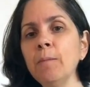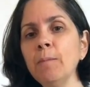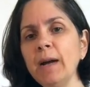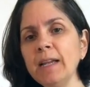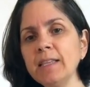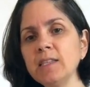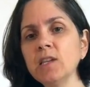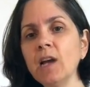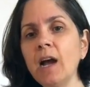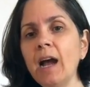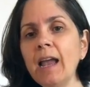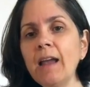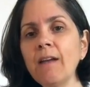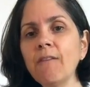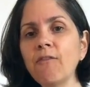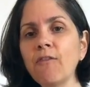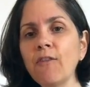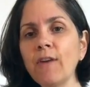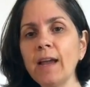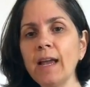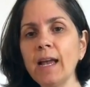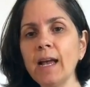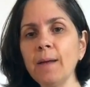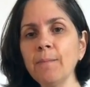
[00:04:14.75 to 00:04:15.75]
my
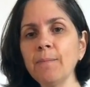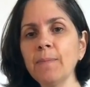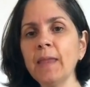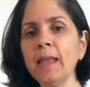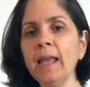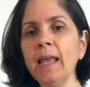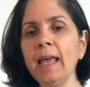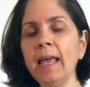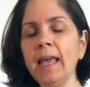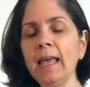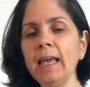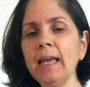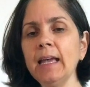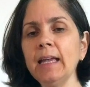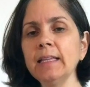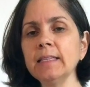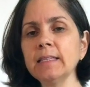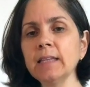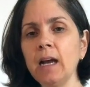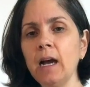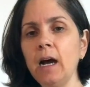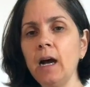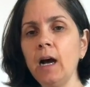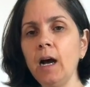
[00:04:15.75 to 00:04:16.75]
diaphragm and
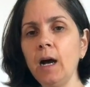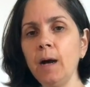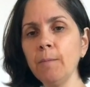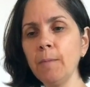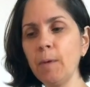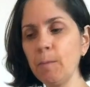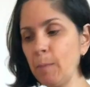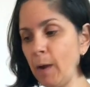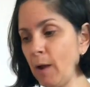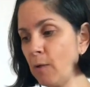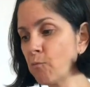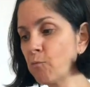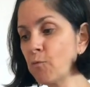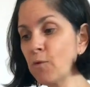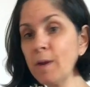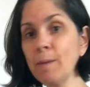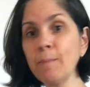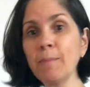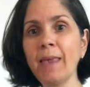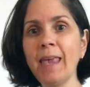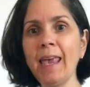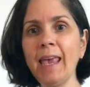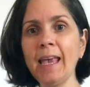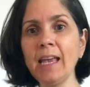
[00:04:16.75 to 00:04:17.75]
my
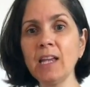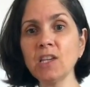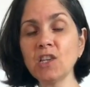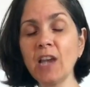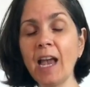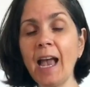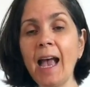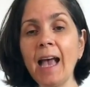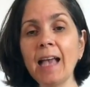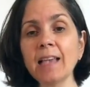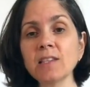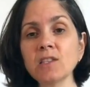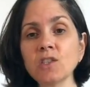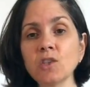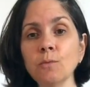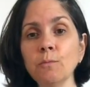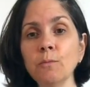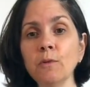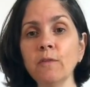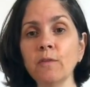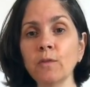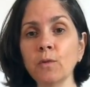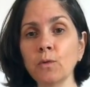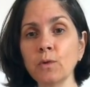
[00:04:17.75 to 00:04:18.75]
rib cage has to
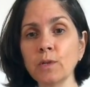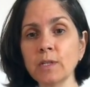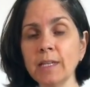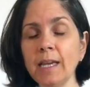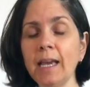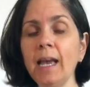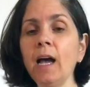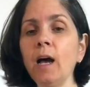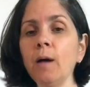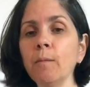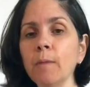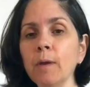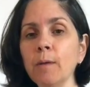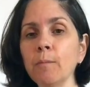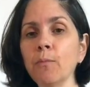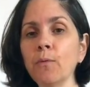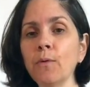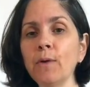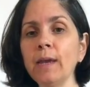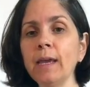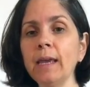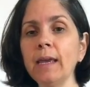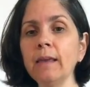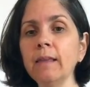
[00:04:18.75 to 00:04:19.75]
move in order to help me
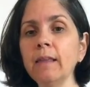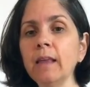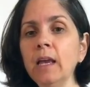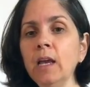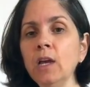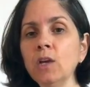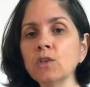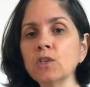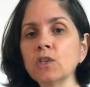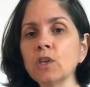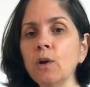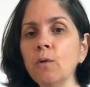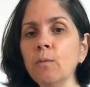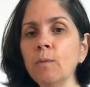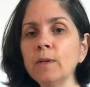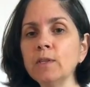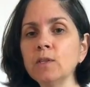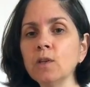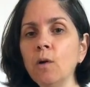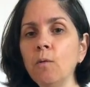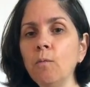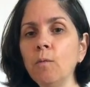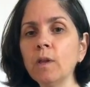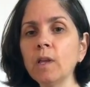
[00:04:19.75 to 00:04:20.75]
breathe. So we
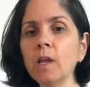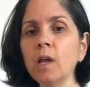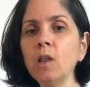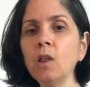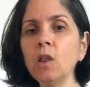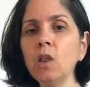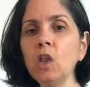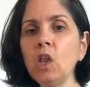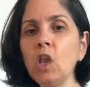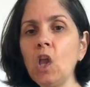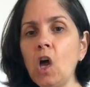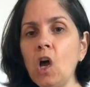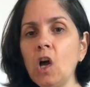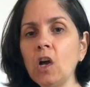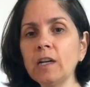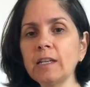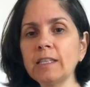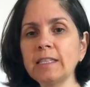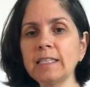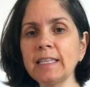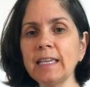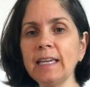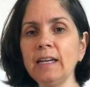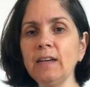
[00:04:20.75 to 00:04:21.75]
don't wanna
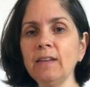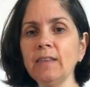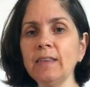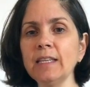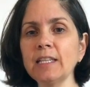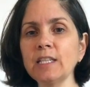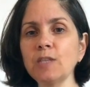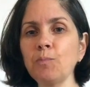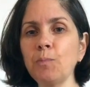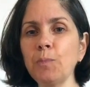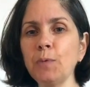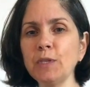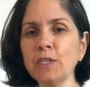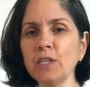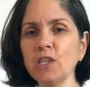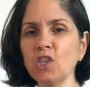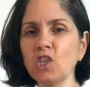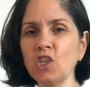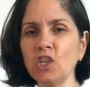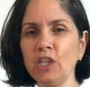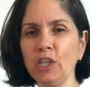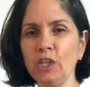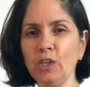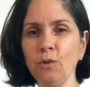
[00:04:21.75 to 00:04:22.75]
lock down this
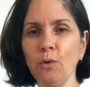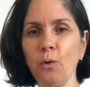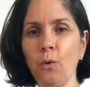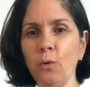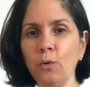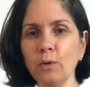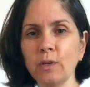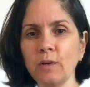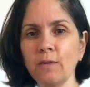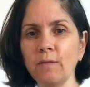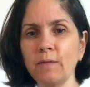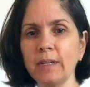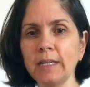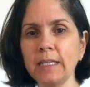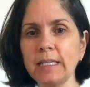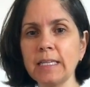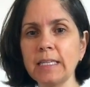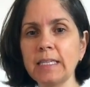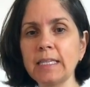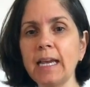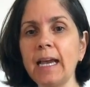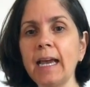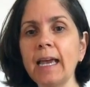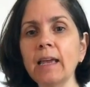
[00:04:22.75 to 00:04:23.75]
position and hold it really
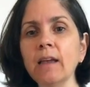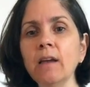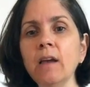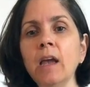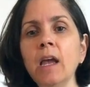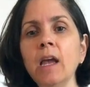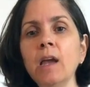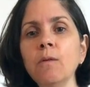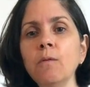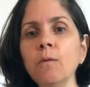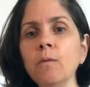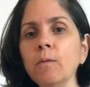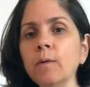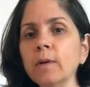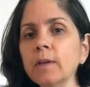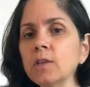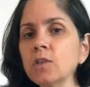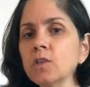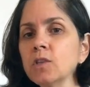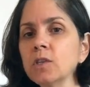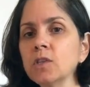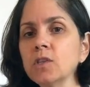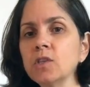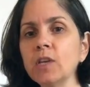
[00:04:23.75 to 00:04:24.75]
tight. We wanna
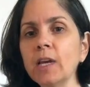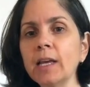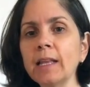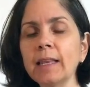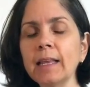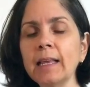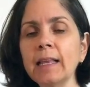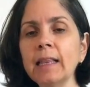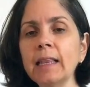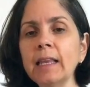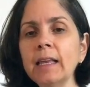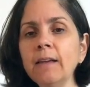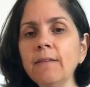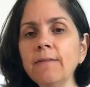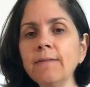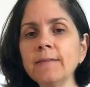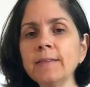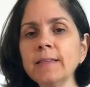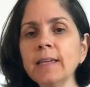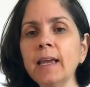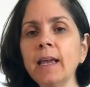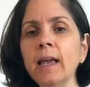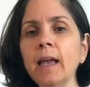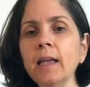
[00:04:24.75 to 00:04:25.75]
just gently
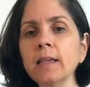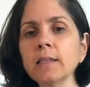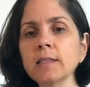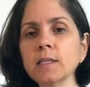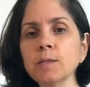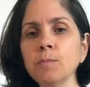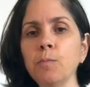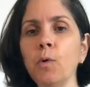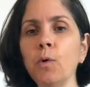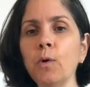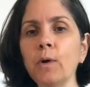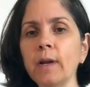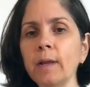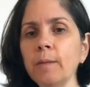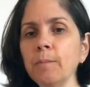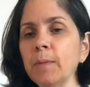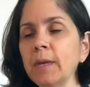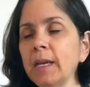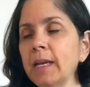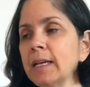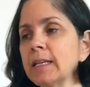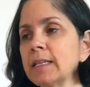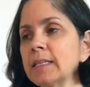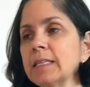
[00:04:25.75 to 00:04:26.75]
lift and support it,
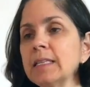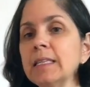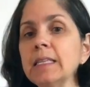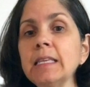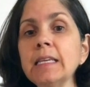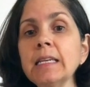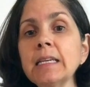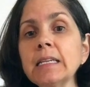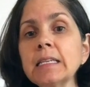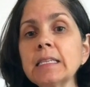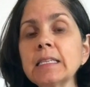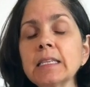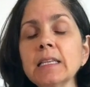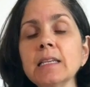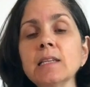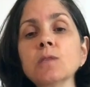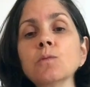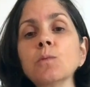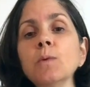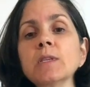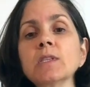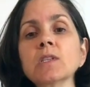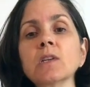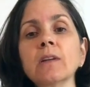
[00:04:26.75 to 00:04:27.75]
because this is
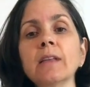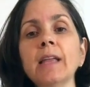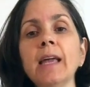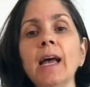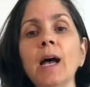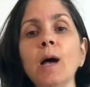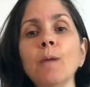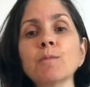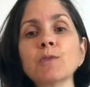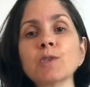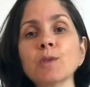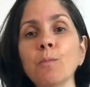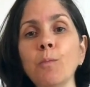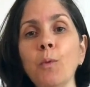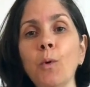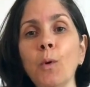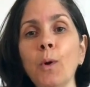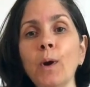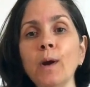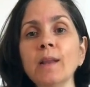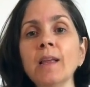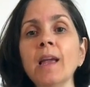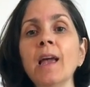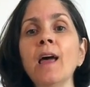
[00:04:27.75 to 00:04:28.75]
what's going to help
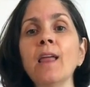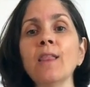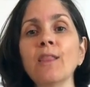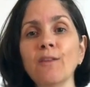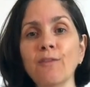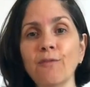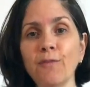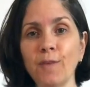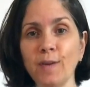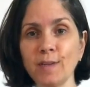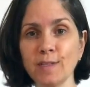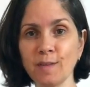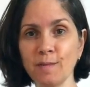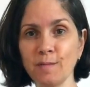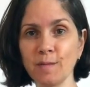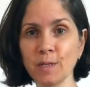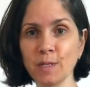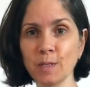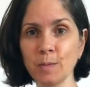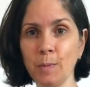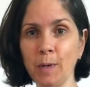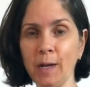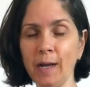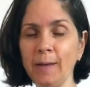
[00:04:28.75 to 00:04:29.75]
support the front of the
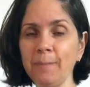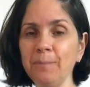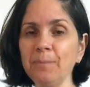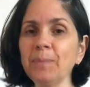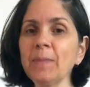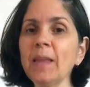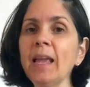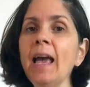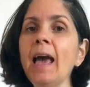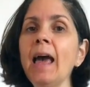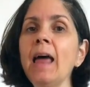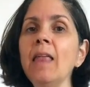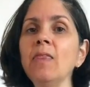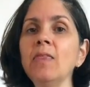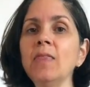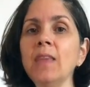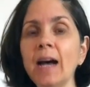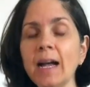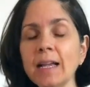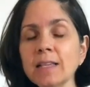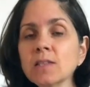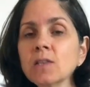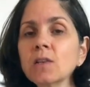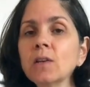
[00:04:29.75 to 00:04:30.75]
spine, and
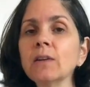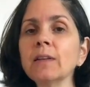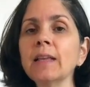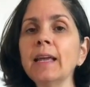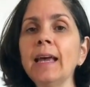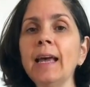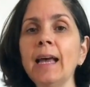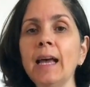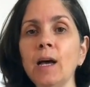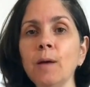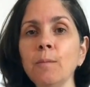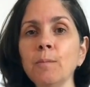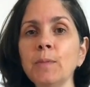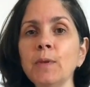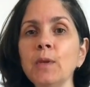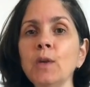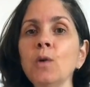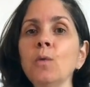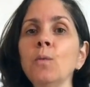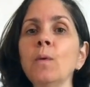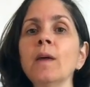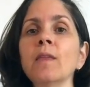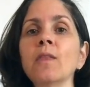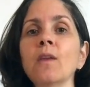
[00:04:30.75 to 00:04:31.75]
that's going to help
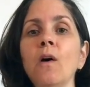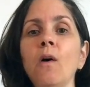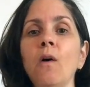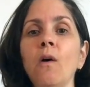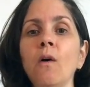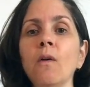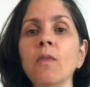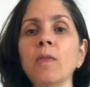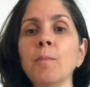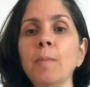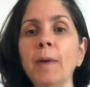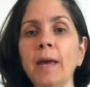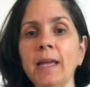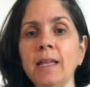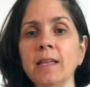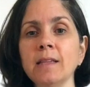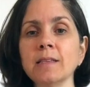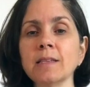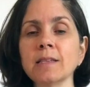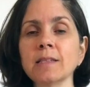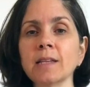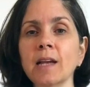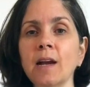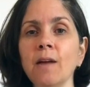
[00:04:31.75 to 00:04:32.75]
you with all the pain and
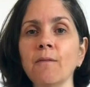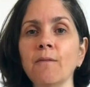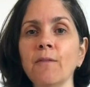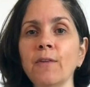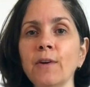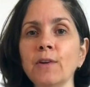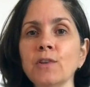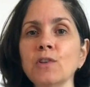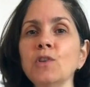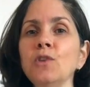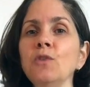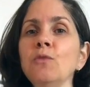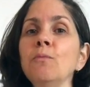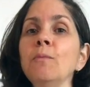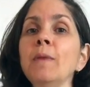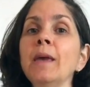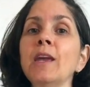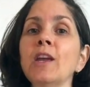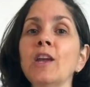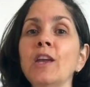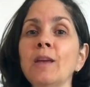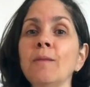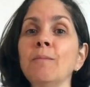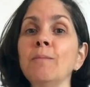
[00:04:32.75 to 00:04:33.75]
discomfort you
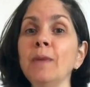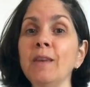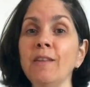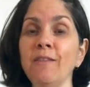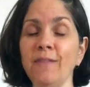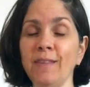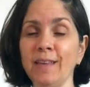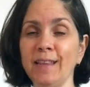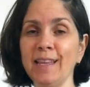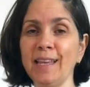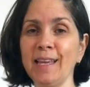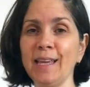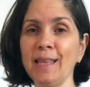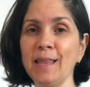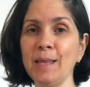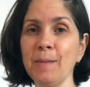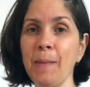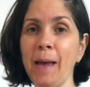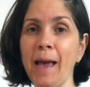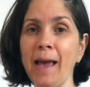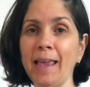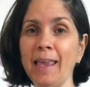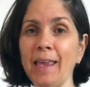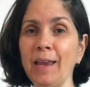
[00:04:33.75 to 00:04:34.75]
may be feeling in the
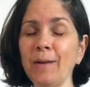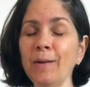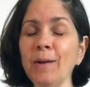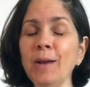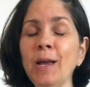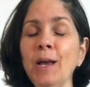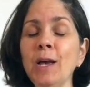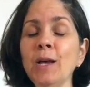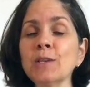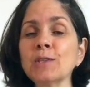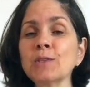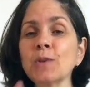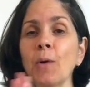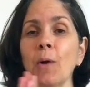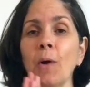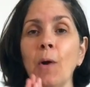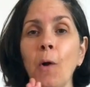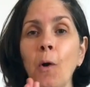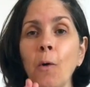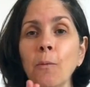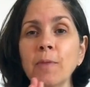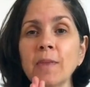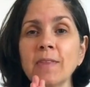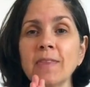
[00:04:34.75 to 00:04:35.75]
back here. So I
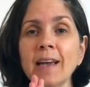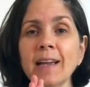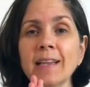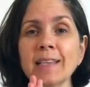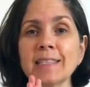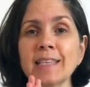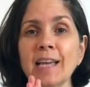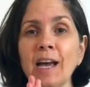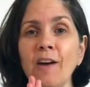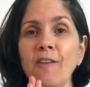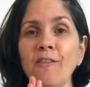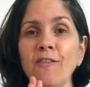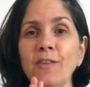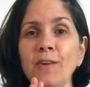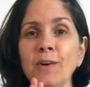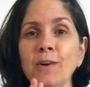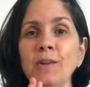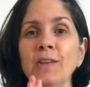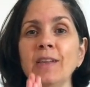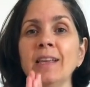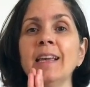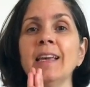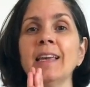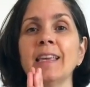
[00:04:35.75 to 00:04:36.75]
hope that that is
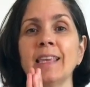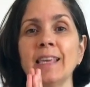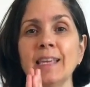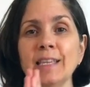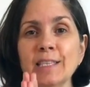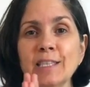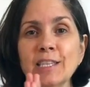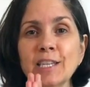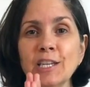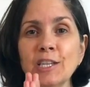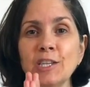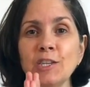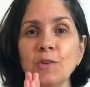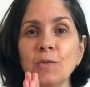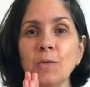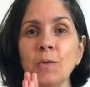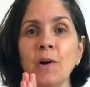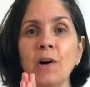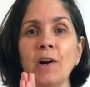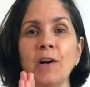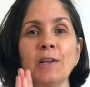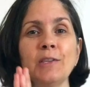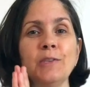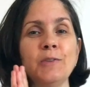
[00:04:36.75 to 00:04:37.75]
helpful. Continue
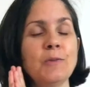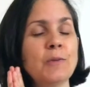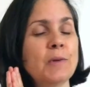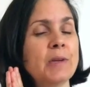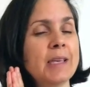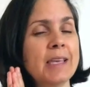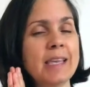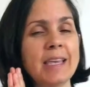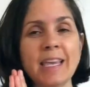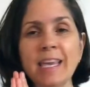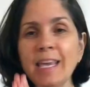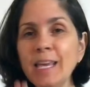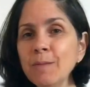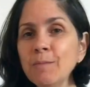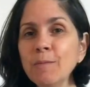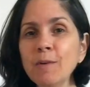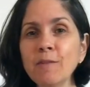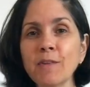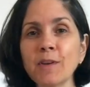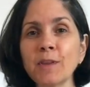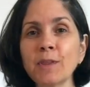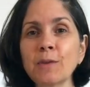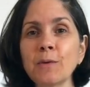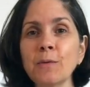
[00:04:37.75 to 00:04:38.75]
on. You can keep
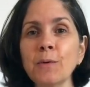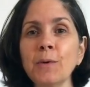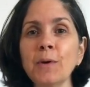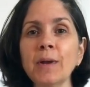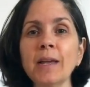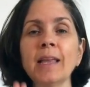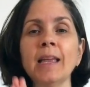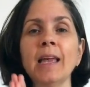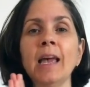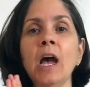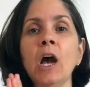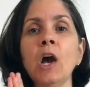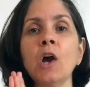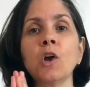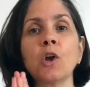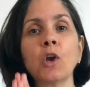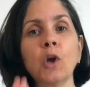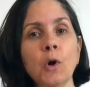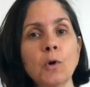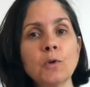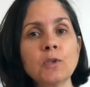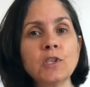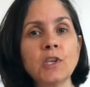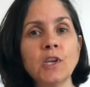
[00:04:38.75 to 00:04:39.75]
moving through it.
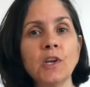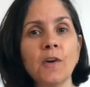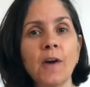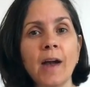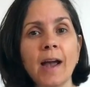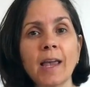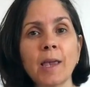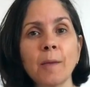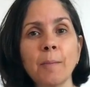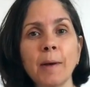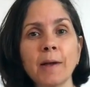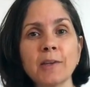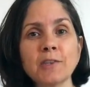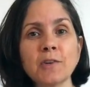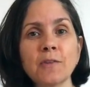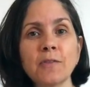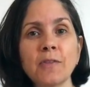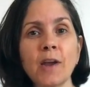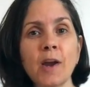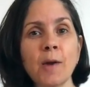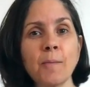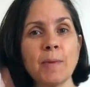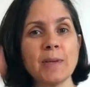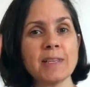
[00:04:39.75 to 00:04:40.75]
Go see your acupuncture
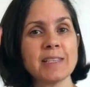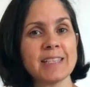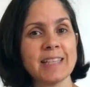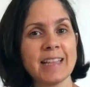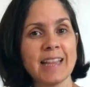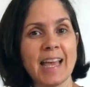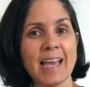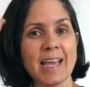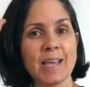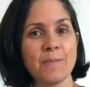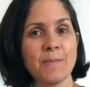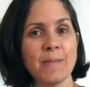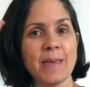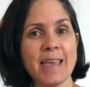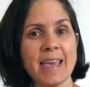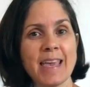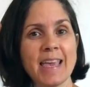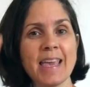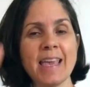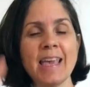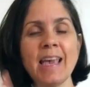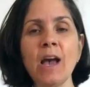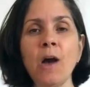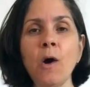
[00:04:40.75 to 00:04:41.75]
therapist like
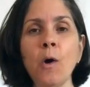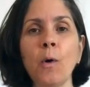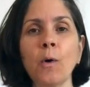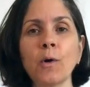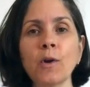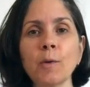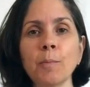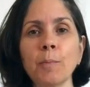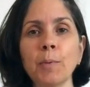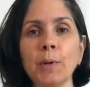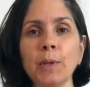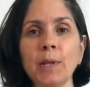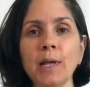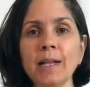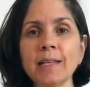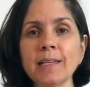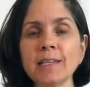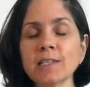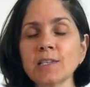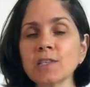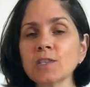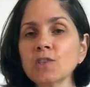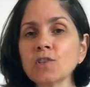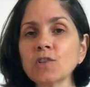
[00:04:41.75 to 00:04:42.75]
me, or your
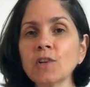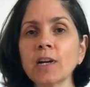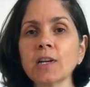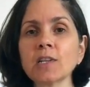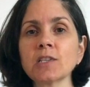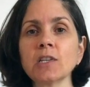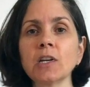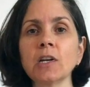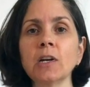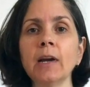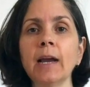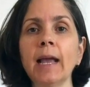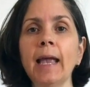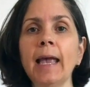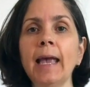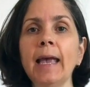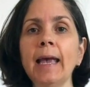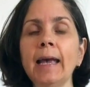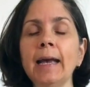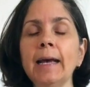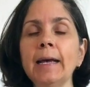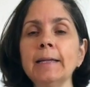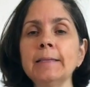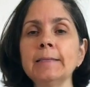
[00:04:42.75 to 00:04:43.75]
Pilates instructor,
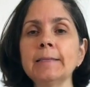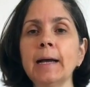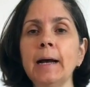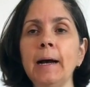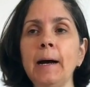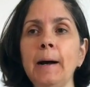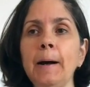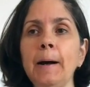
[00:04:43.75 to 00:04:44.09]
and